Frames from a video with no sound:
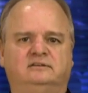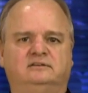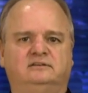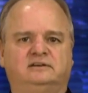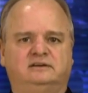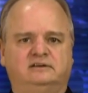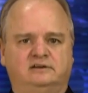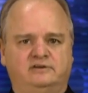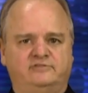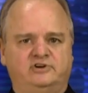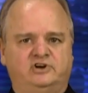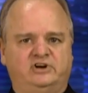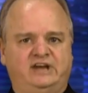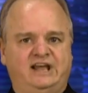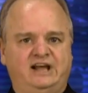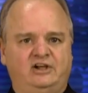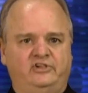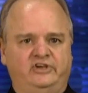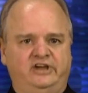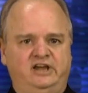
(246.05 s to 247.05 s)
Governor
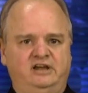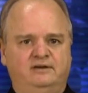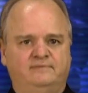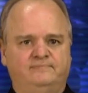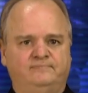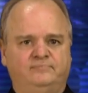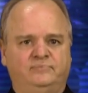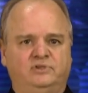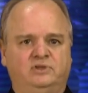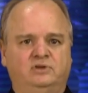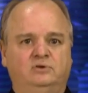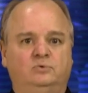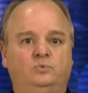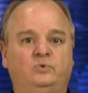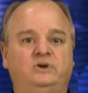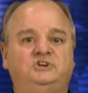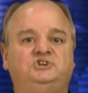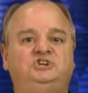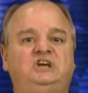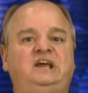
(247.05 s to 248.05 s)
Kelly,
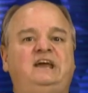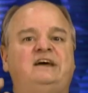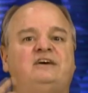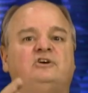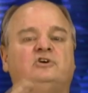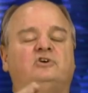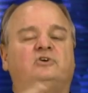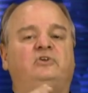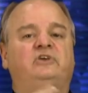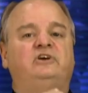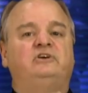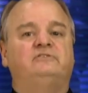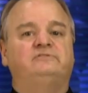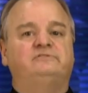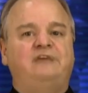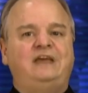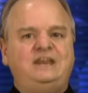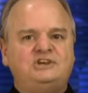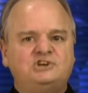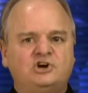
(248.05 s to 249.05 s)
when she had earlier
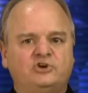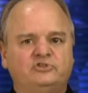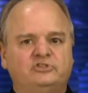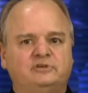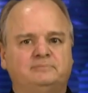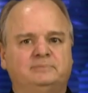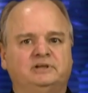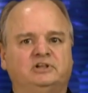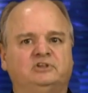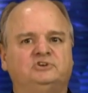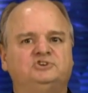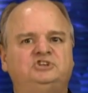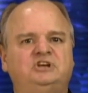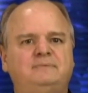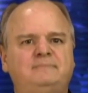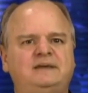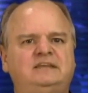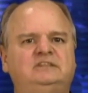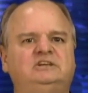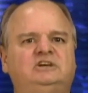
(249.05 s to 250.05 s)
vetoed the bill, she
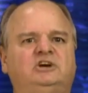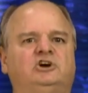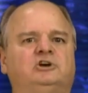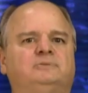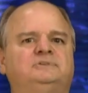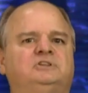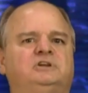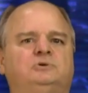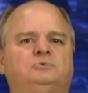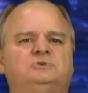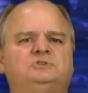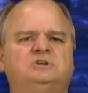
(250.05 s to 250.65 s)
made the argument that it was